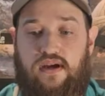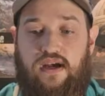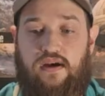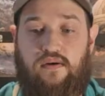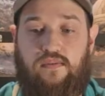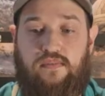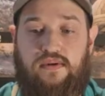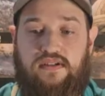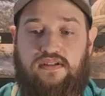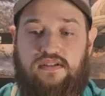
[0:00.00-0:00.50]

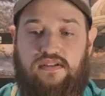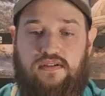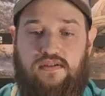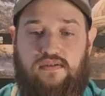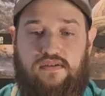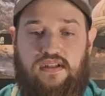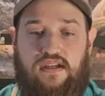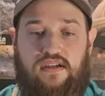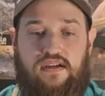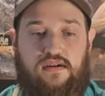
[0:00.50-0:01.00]
help
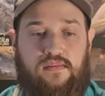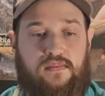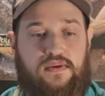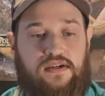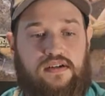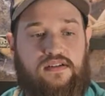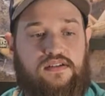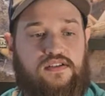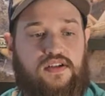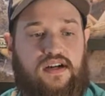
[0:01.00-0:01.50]
ensure that your
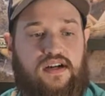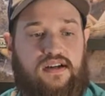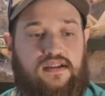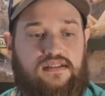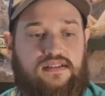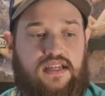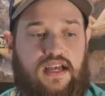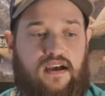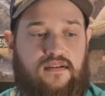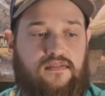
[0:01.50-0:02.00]
bearded
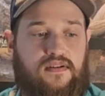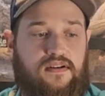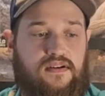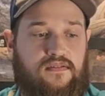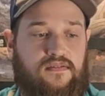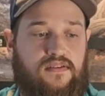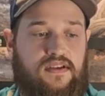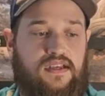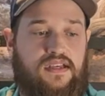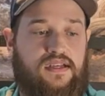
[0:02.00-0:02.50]
dragons have
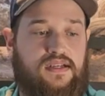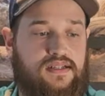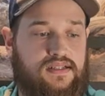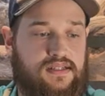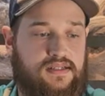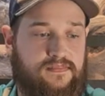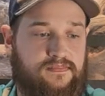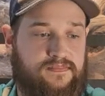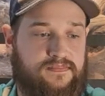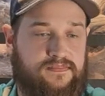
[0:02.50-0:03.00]
enough
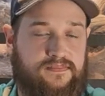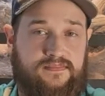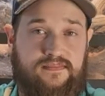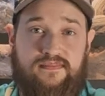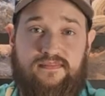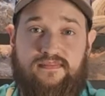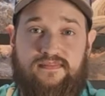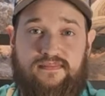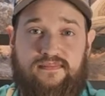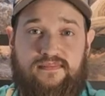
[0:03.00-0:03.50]
heat.
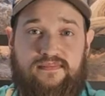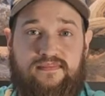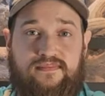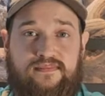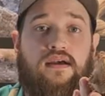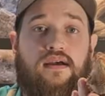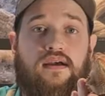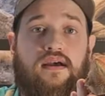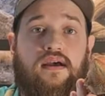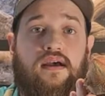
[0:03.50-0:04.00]

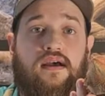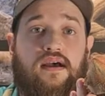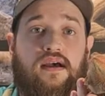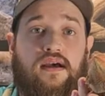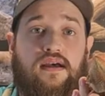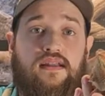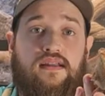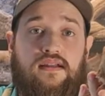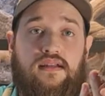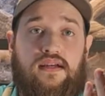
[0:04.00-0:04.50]

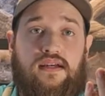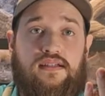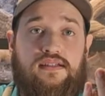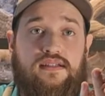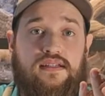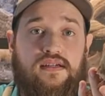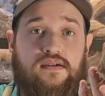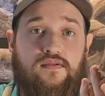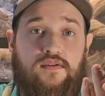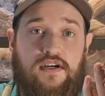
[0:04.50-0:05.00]
The next
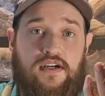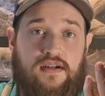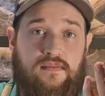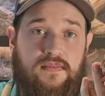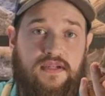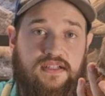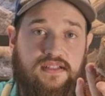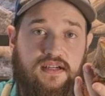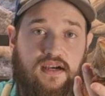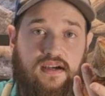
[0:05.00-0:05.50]
thing we're going to
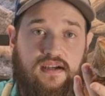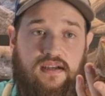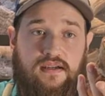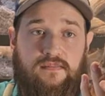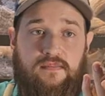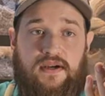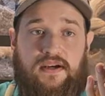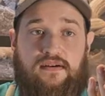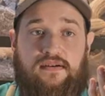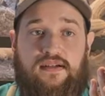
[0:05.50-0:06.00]
be talking
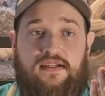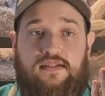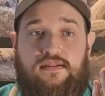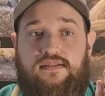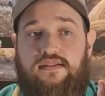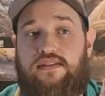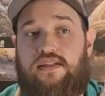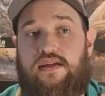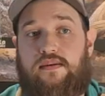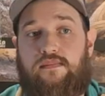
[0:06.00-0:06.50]
about
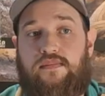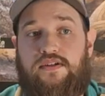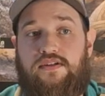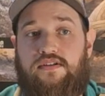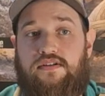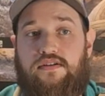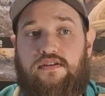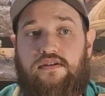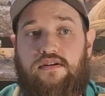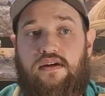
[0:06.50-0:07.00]
is
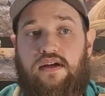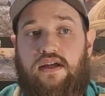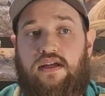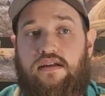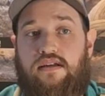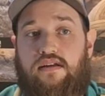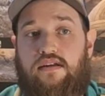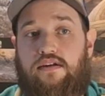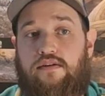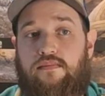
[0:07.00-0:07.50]
temperature
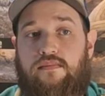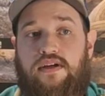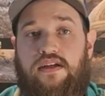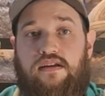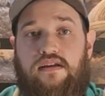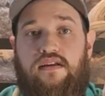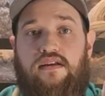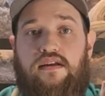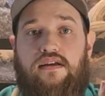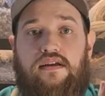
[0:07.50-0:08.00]
and
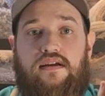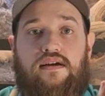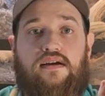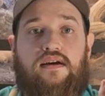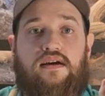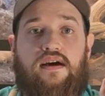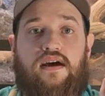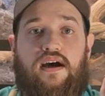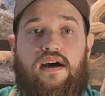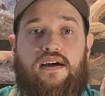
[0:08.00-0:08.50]
humidity.
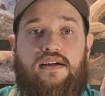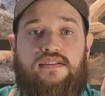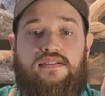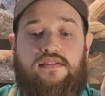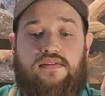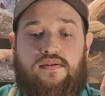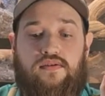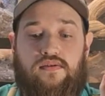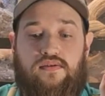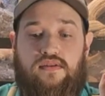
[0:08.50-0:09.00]

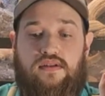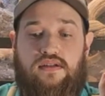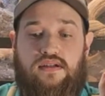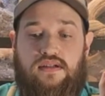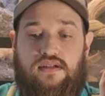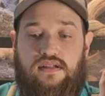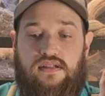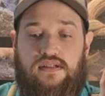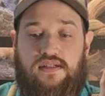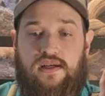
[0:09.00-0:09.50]
So
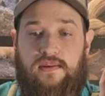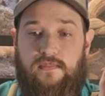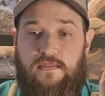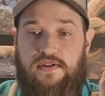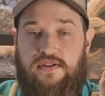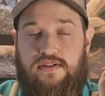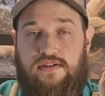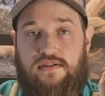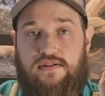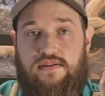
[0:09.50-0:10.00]
the
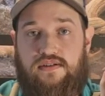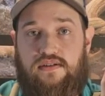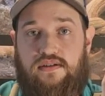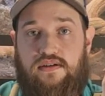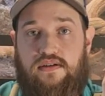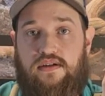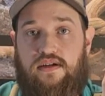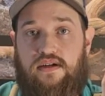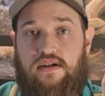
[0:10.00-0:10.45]
temperature